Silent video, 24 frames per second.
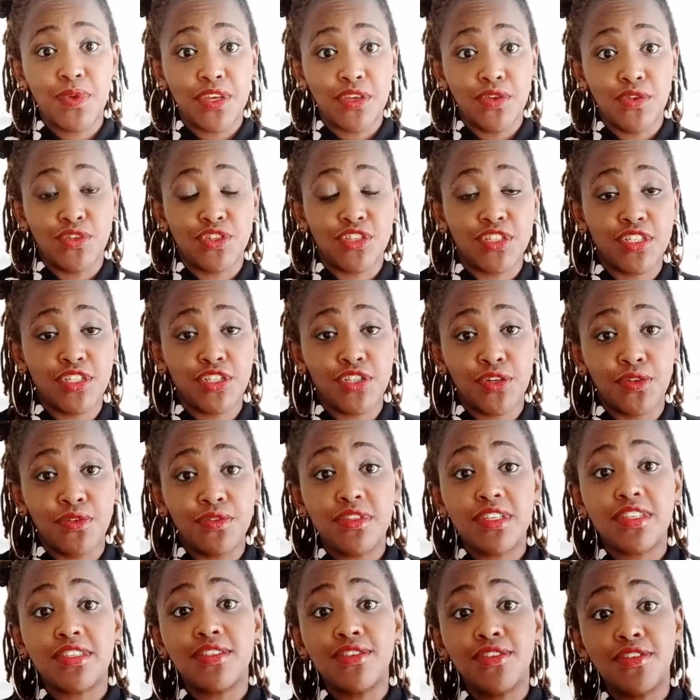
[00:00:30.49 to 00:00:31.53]
we're usually told
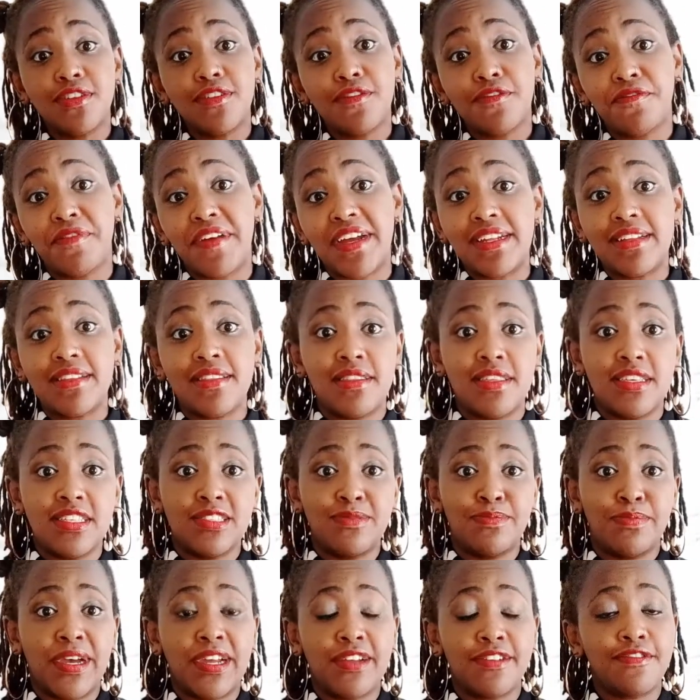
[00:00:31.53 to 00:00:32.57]
there's good fat, there's
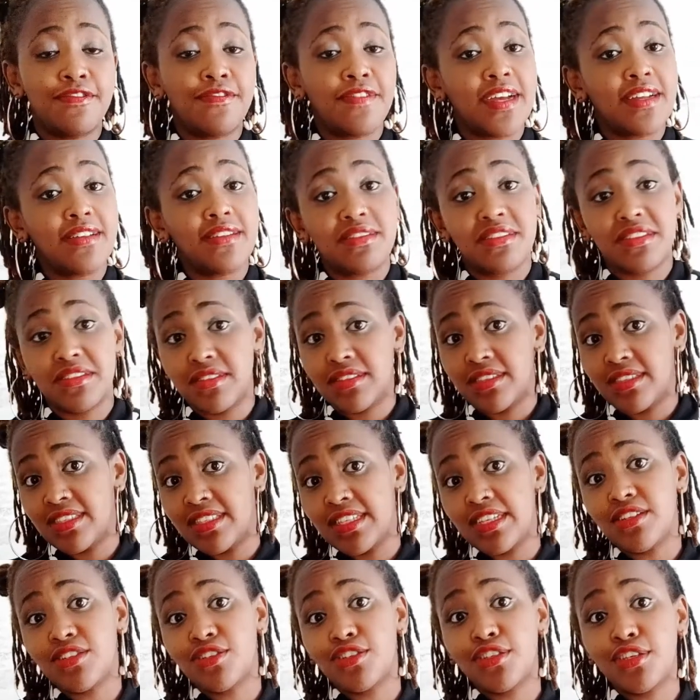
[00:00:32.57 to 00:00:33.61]
bad fat,
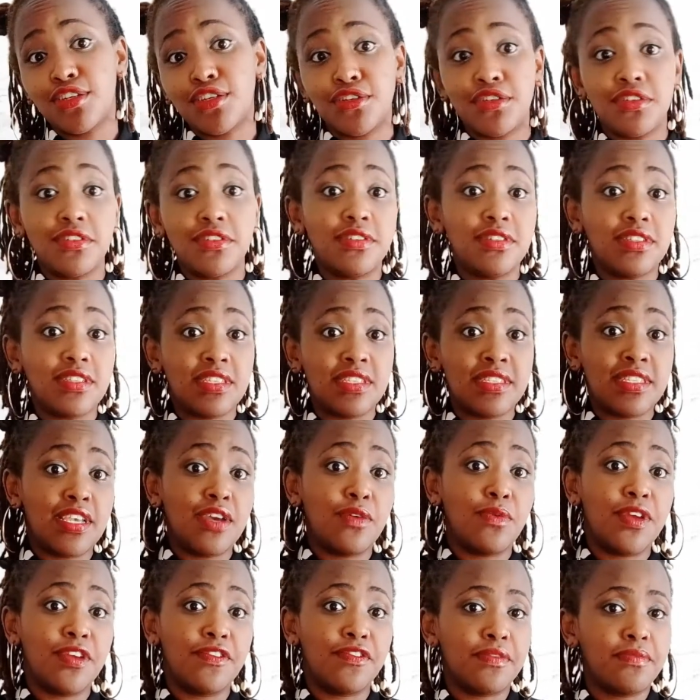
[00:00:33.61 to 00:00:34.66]
stick to the good, stay
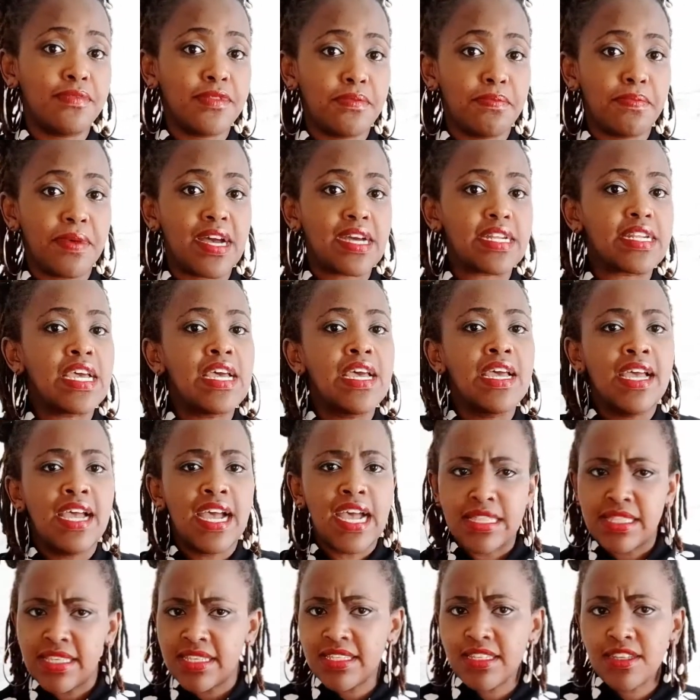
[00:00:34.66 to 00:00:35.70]
away from the bad.
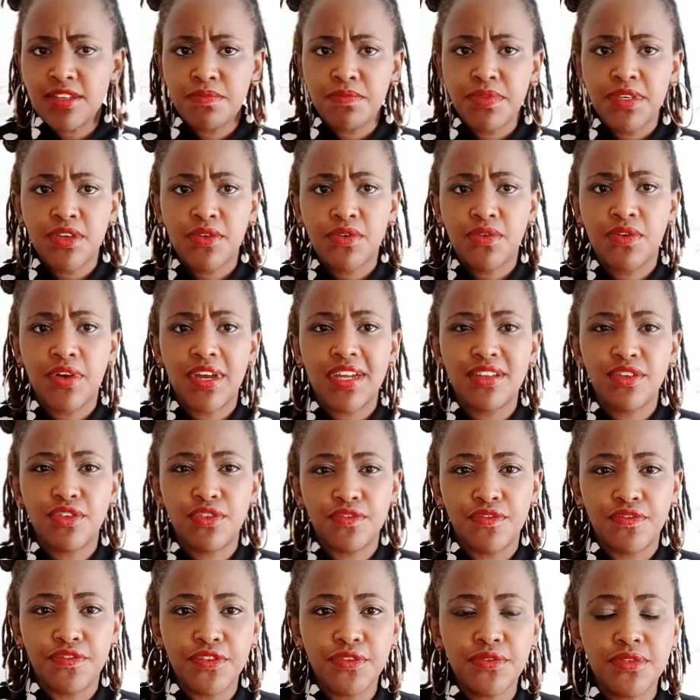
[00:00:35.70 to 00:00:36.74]
And this can be quite
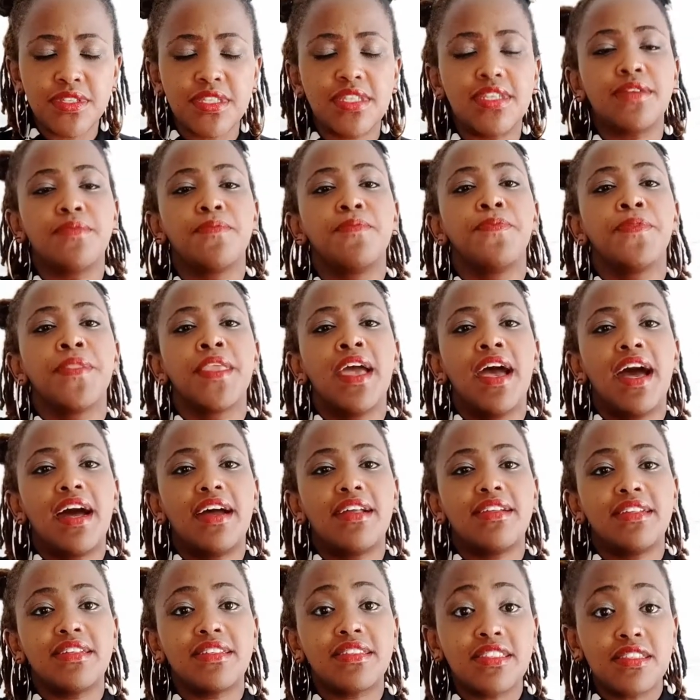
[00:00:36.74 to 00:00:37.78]
confusing,
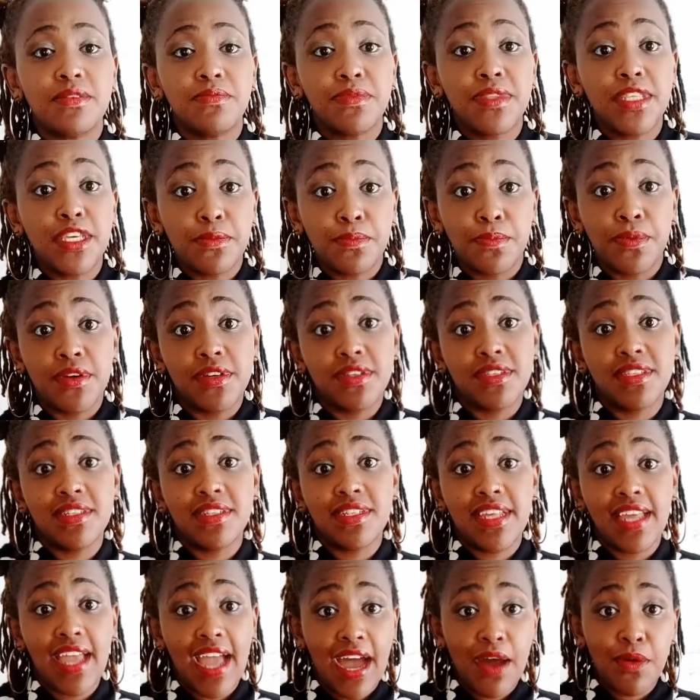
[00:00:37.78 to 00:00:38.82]
and it's something
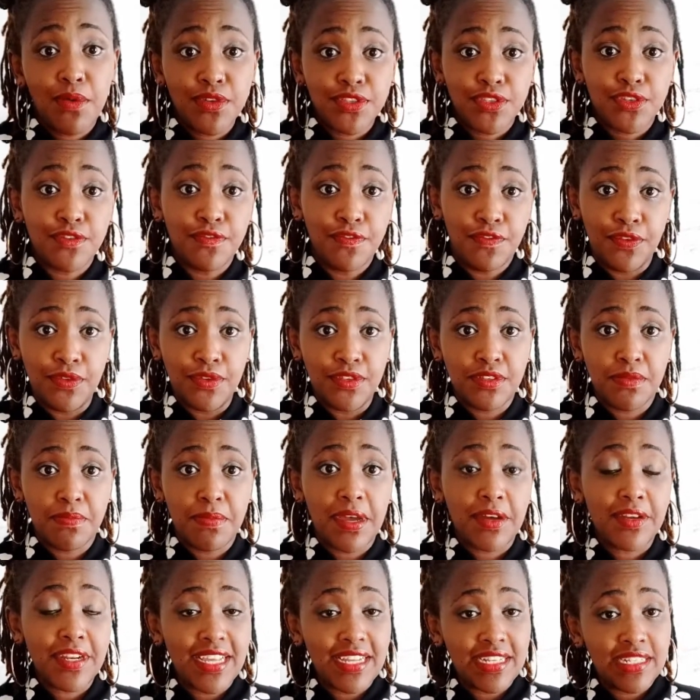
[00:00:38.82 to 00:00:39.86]
personally I was confused
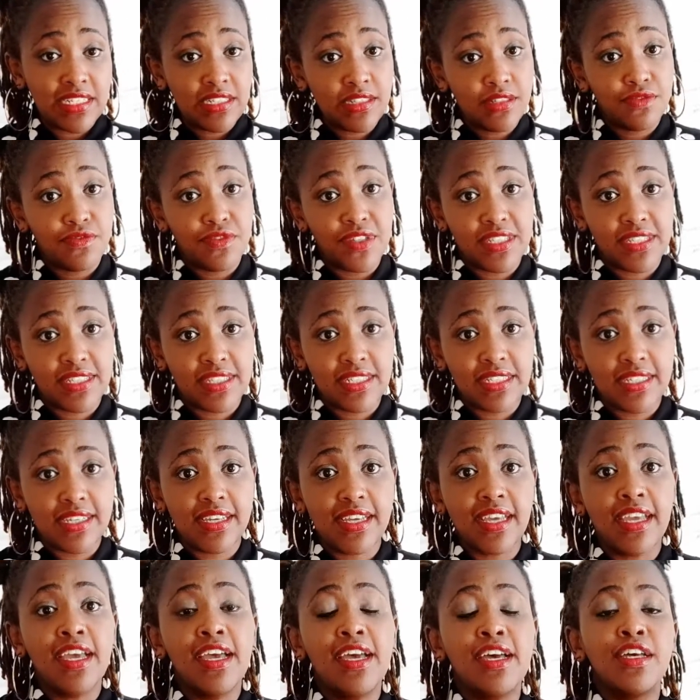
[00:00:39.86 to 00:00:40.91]
about until recently.
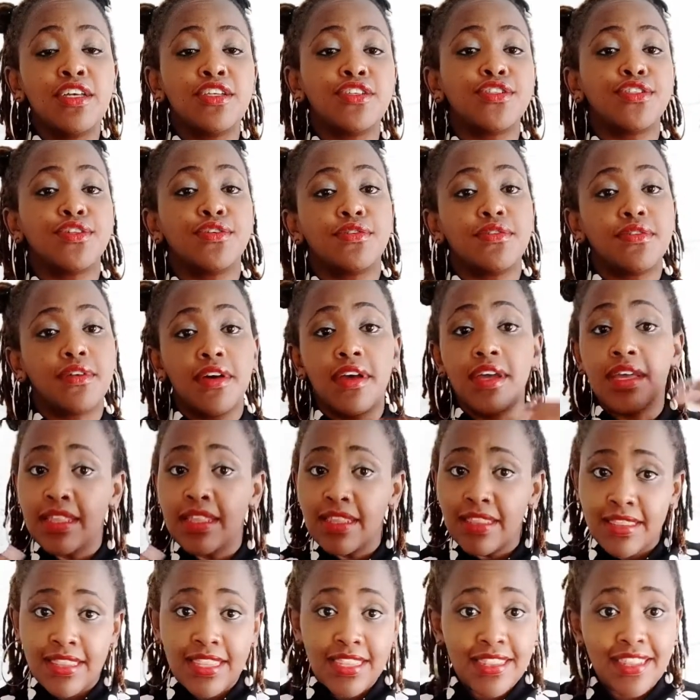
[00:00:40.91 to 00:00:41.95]
So
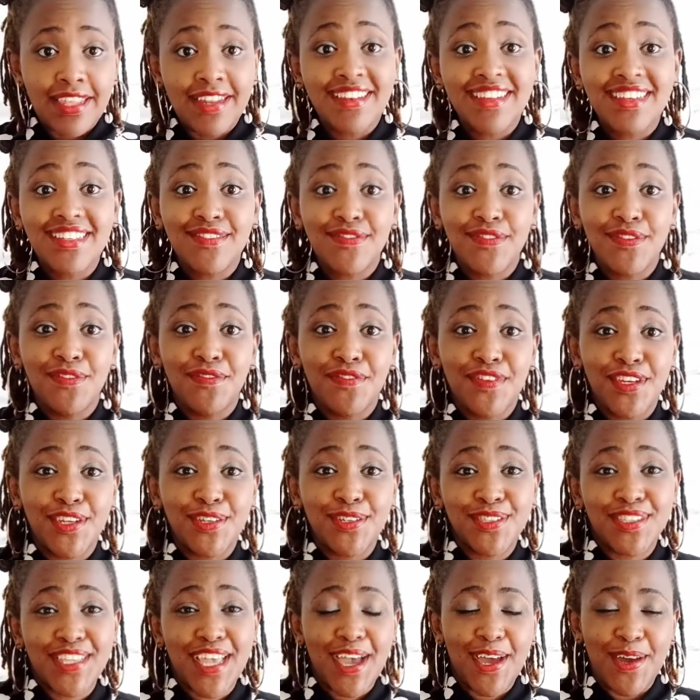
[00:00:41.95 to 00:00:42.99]
in the next few videos,
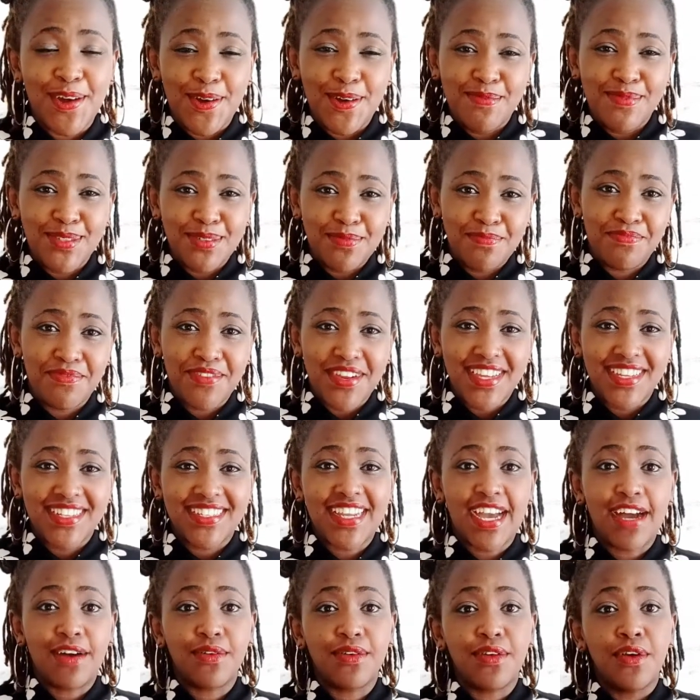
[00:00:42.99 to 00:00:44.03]
I hope to break
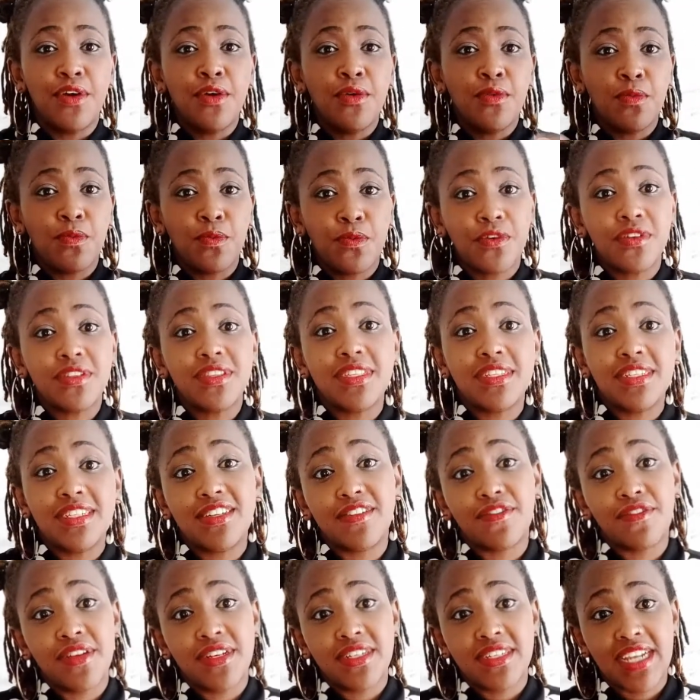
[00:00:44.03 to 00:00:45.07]
down what the
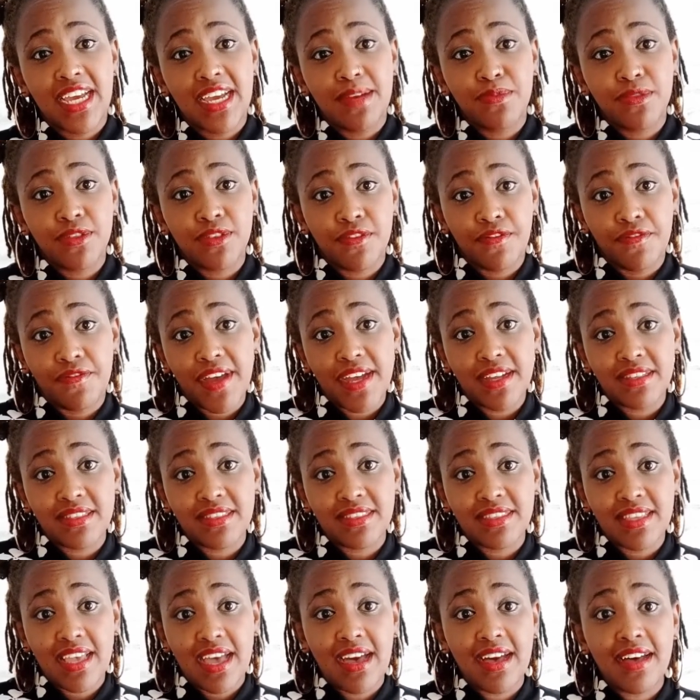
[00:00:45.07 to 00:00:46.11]
different types of fats
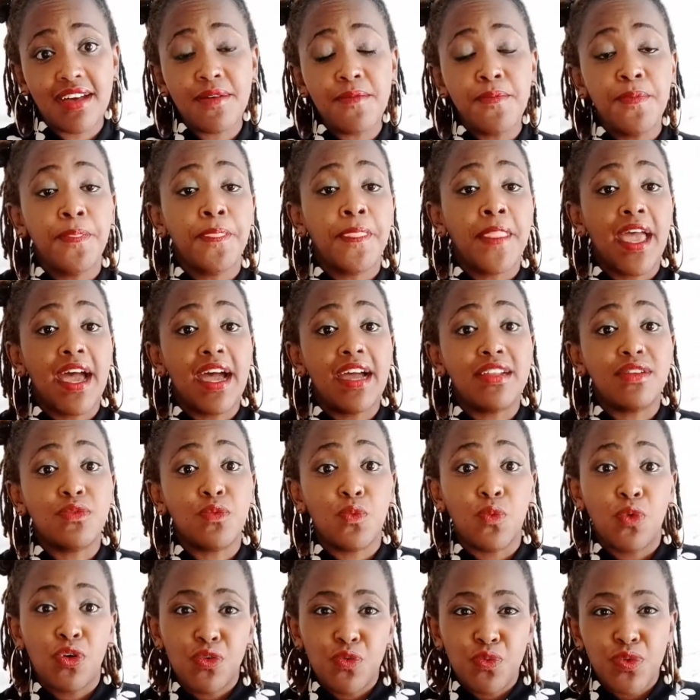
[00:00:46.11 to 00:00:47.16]
are and
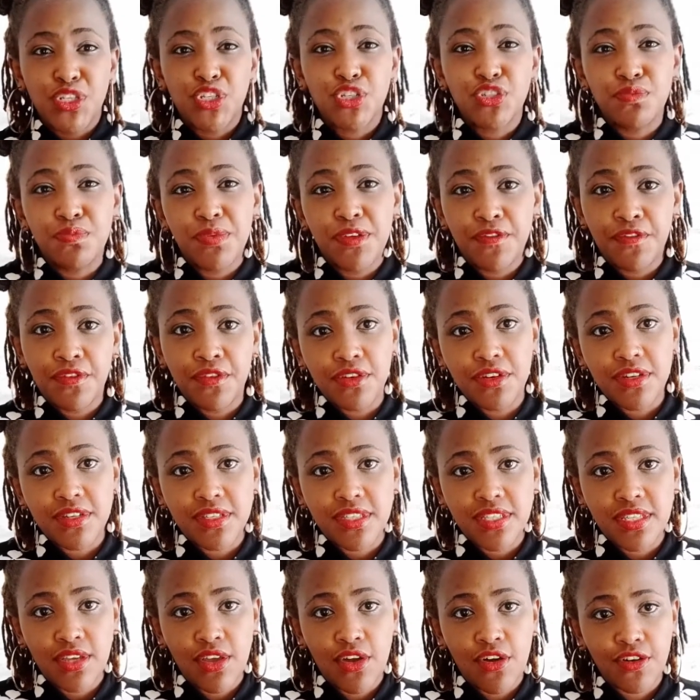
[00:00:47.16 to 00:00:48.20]
what we should be
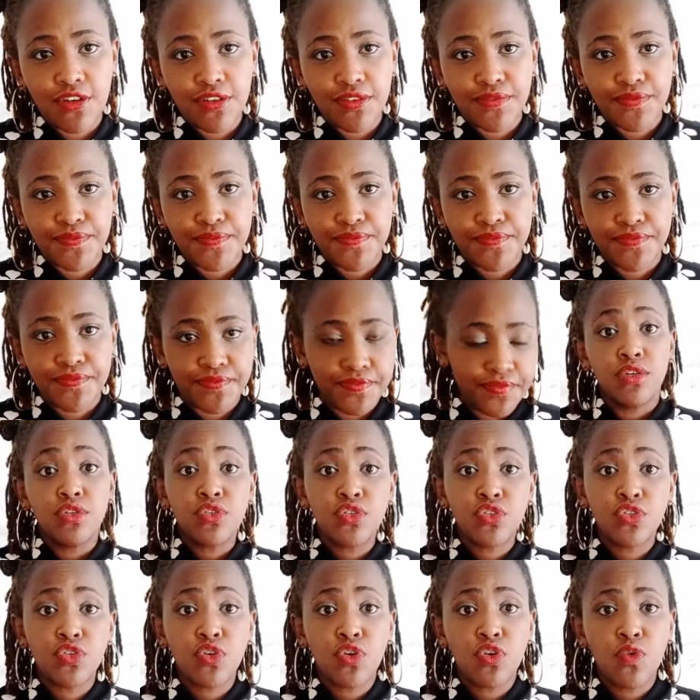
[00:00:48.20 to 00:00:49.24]
focusing on.
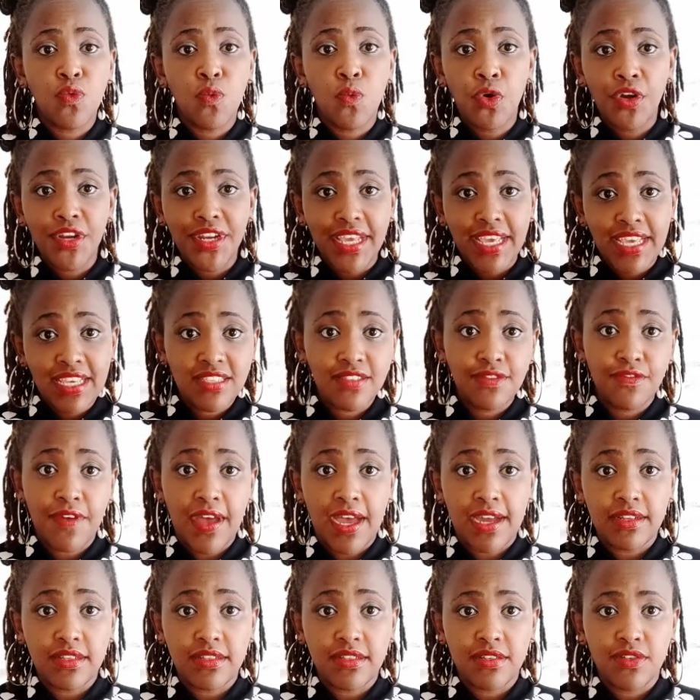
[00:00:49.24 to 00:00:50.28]
So what is
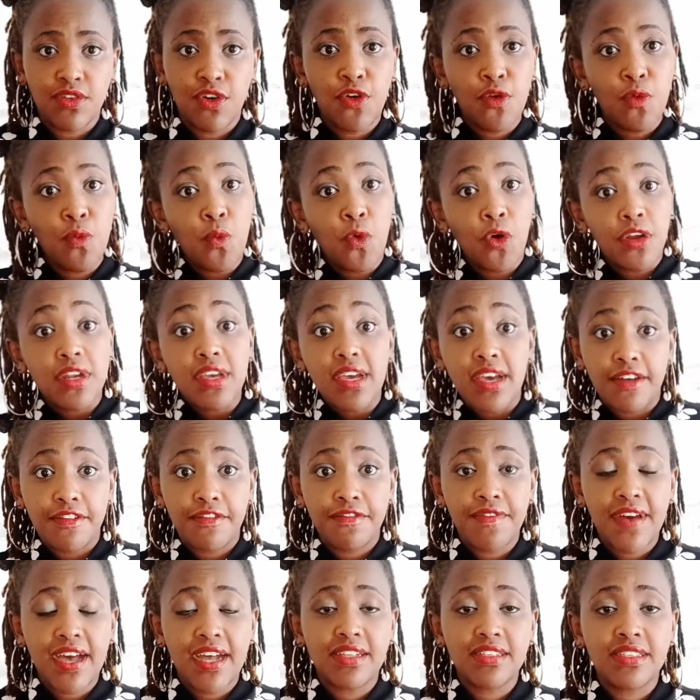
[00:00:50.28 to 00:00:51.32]
fat, or what are
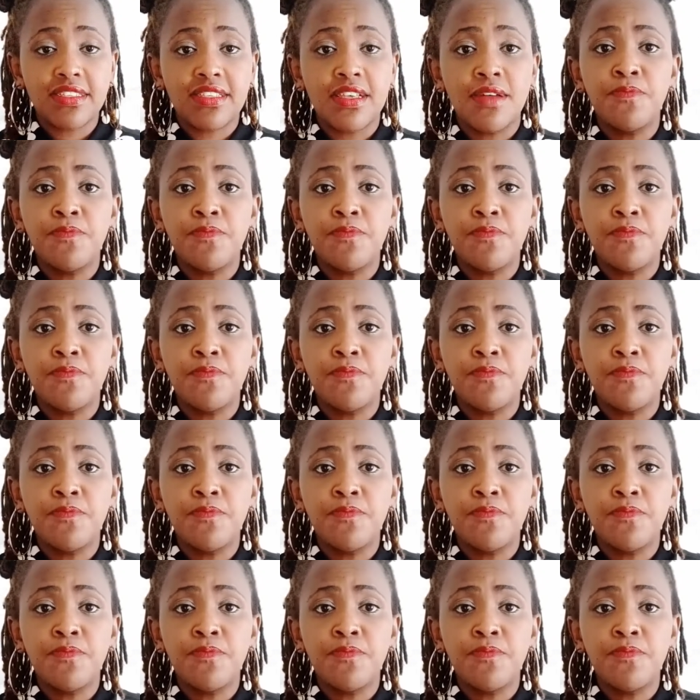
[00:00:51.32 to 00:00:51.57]
fats?